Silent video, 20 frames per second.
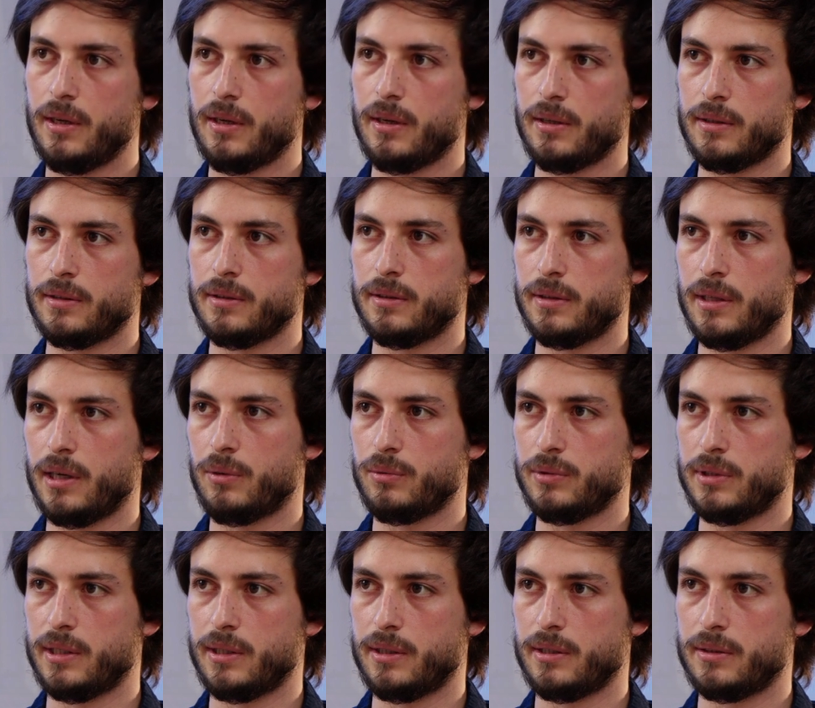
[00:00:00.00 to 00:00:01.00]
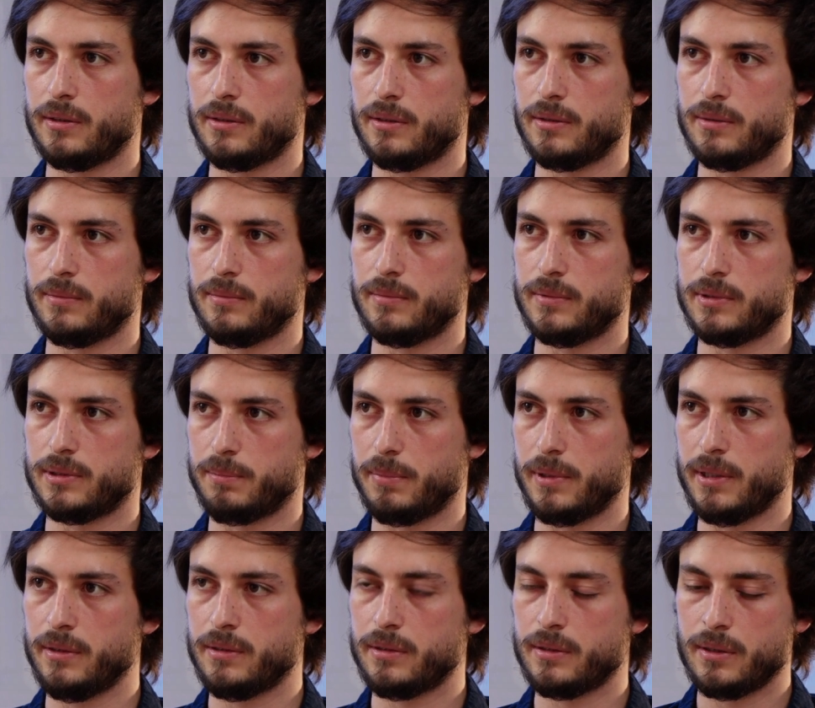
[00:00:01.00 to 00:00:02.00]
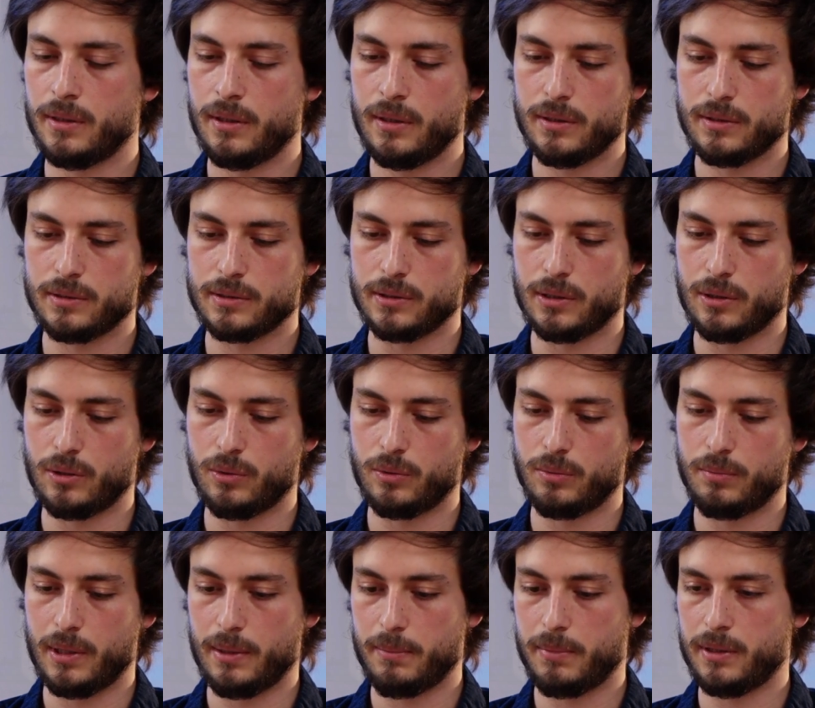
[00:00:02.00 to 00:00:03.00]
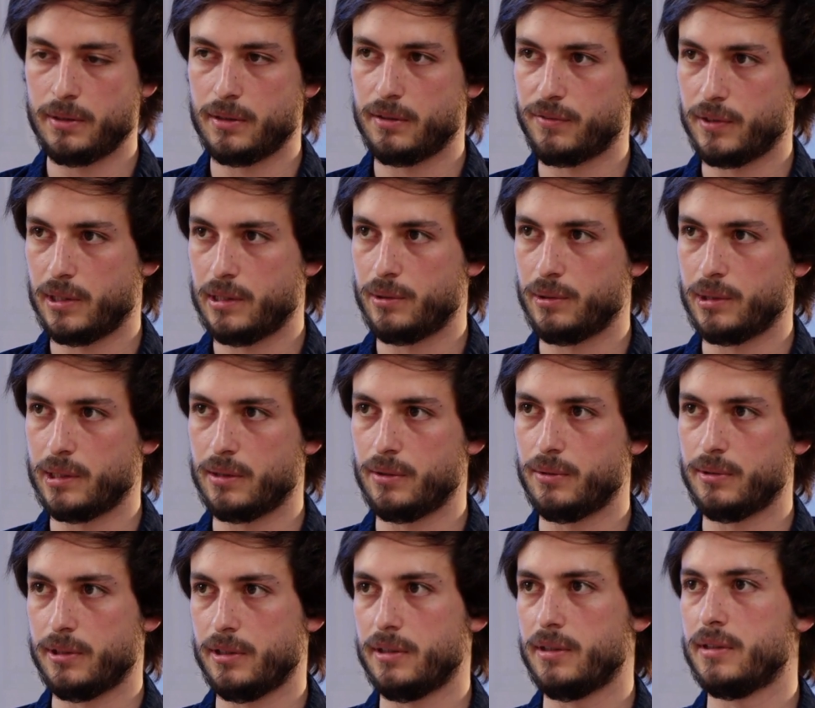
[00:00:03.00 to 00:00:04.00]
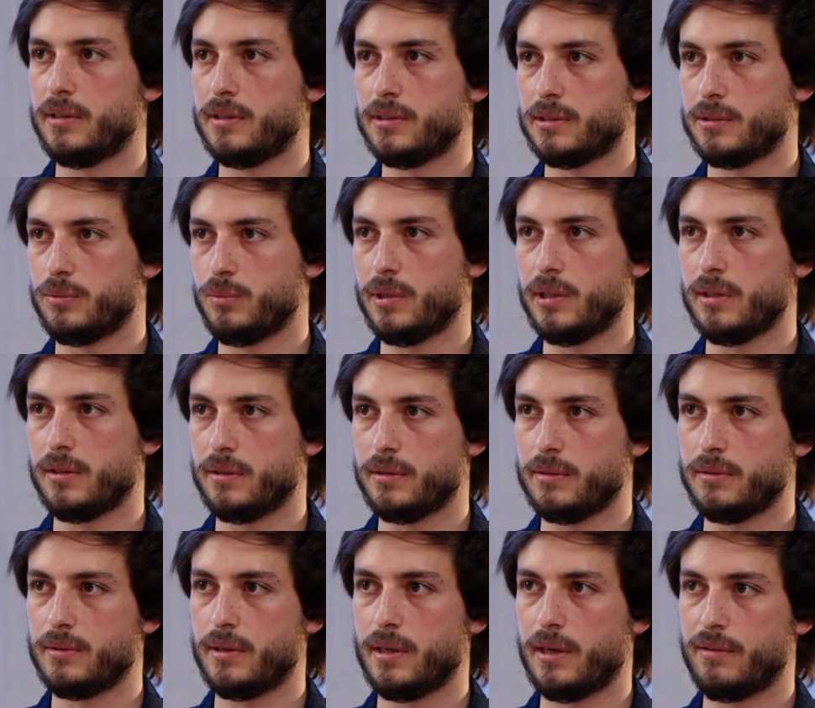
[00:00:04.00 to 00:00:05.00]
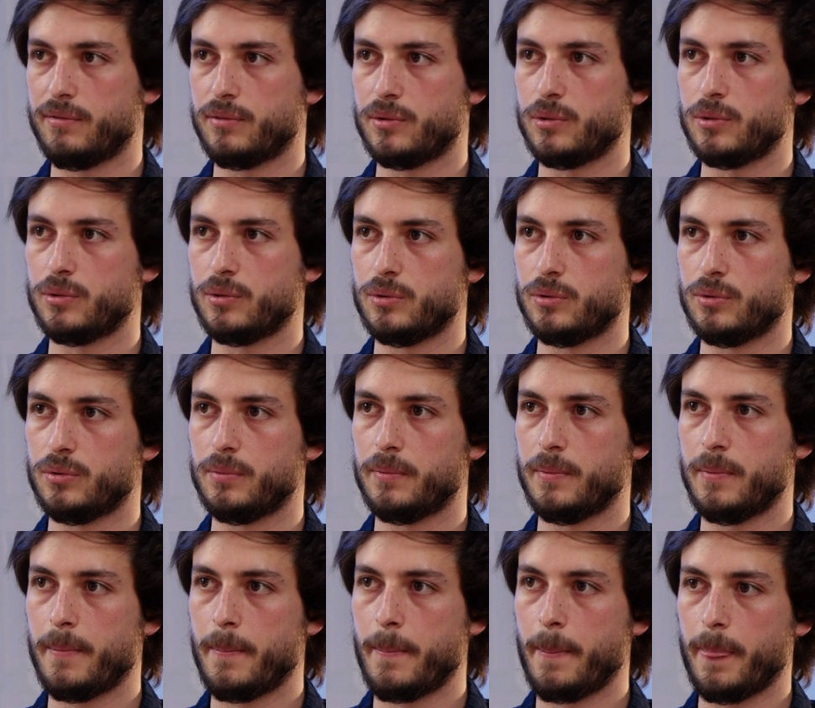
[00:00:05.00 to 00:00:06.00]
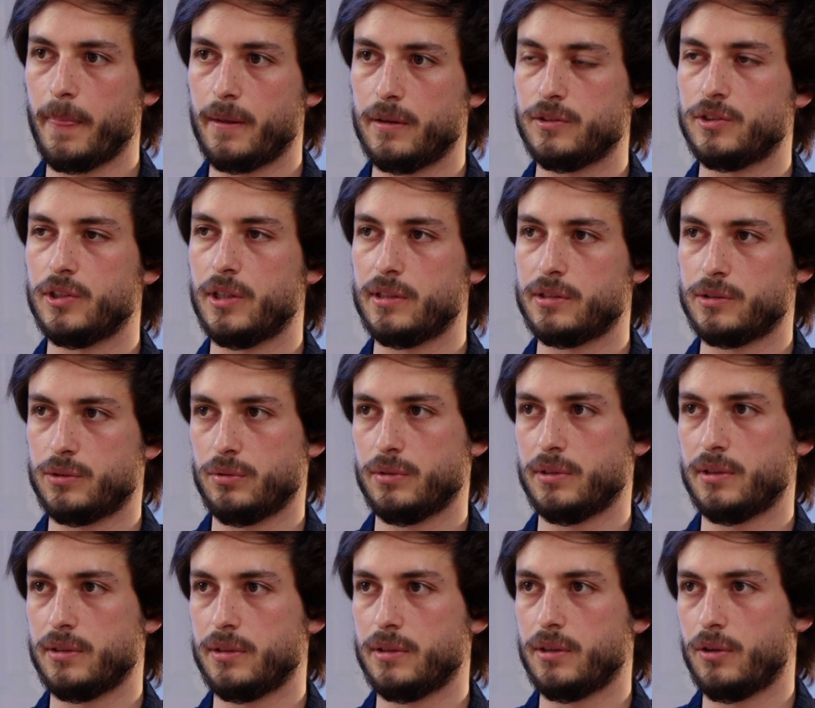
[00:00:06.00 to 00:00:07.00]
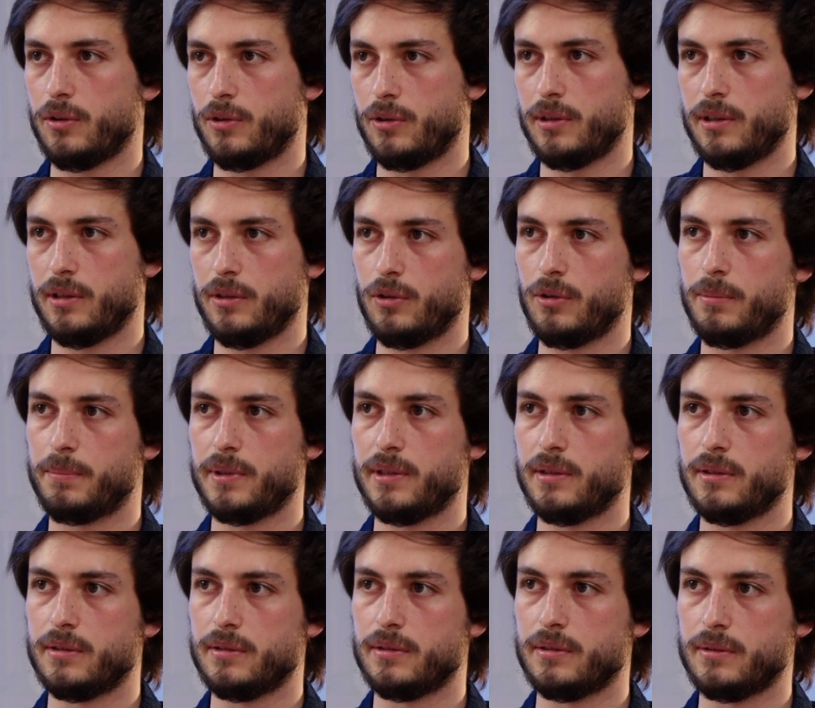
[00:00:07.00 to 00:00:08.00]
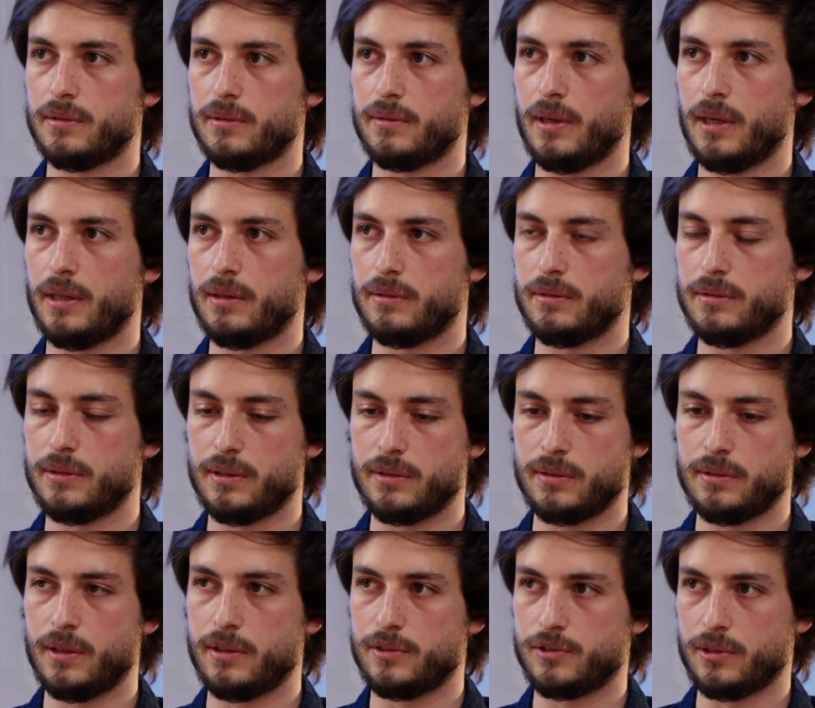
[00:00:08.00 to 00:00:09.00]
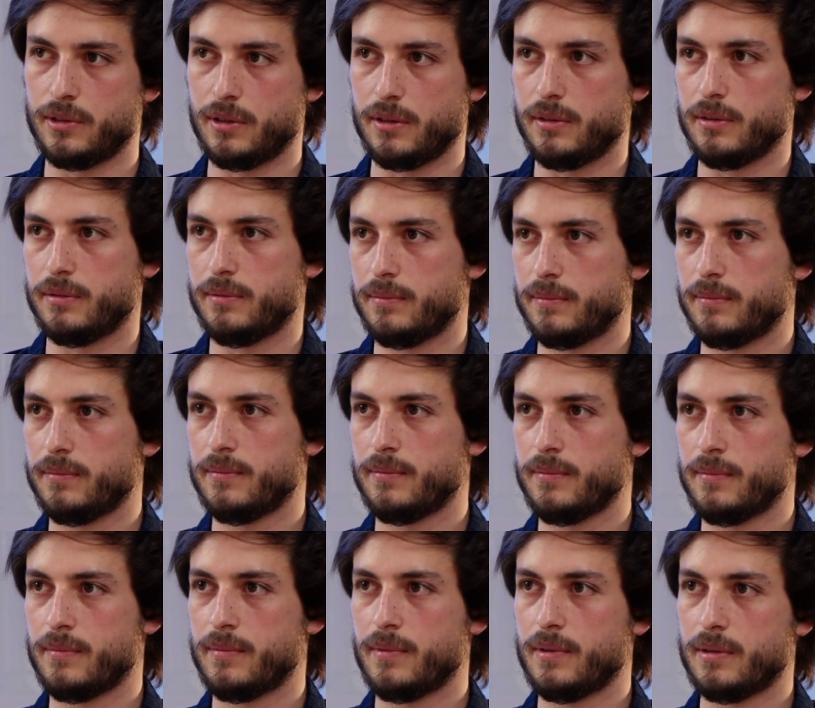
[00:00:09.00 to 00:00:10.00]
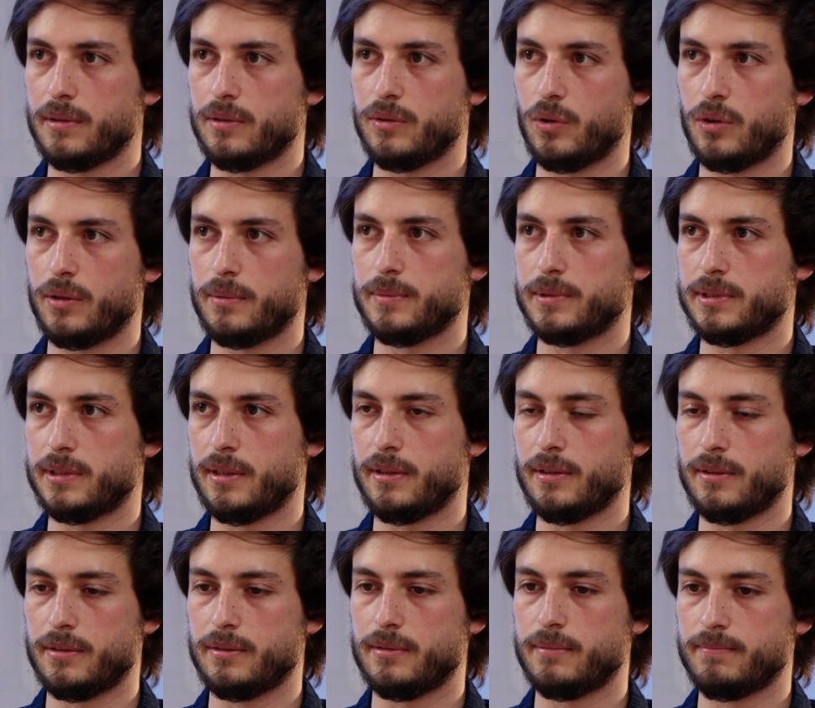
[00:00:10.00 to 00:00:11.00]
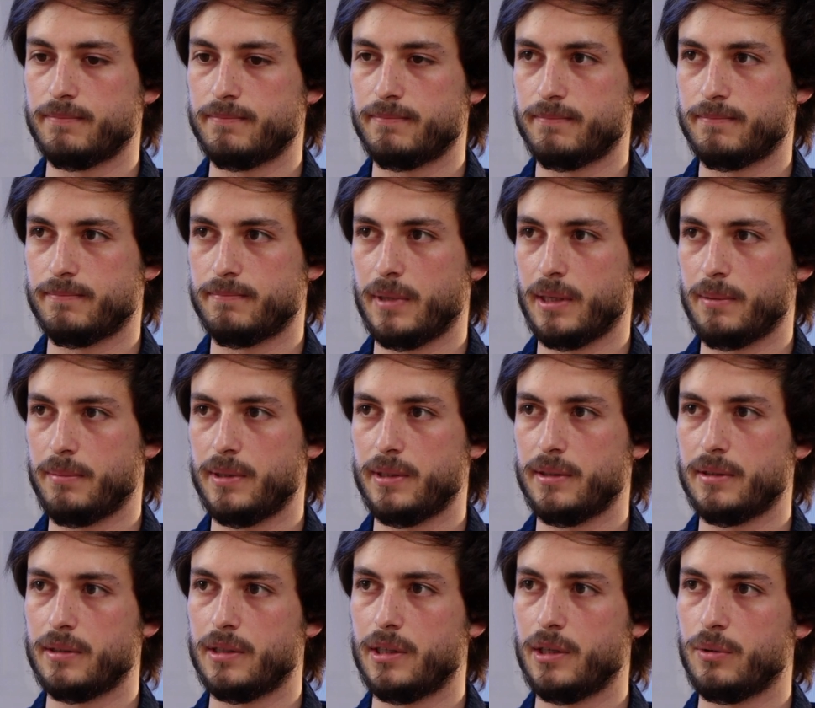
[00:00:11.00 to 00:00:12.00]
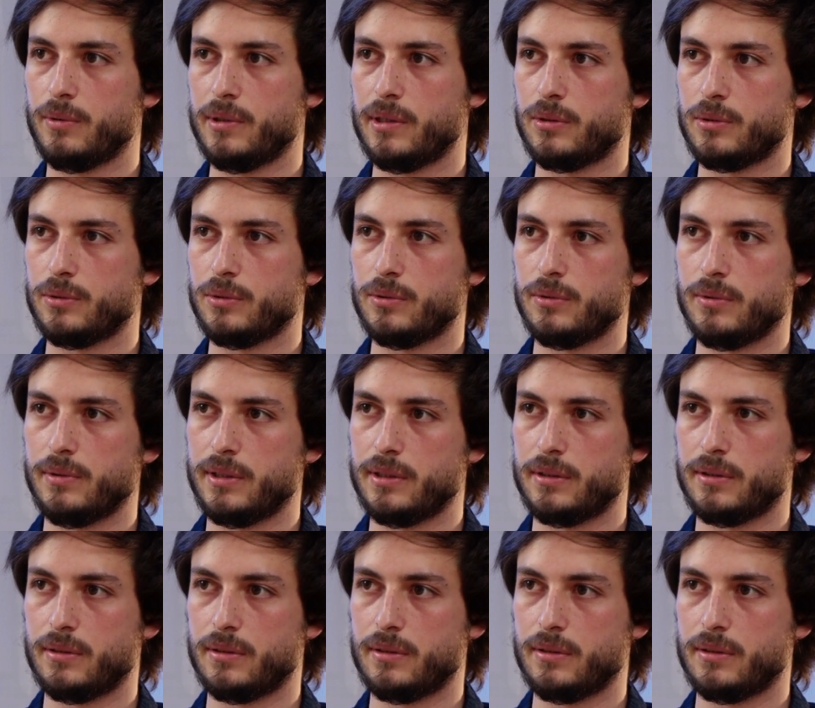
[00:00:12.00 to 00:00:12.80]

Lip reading: and now they are split. So maybe in the following years, we'll have to adjust to the European and the international norms and maybe go into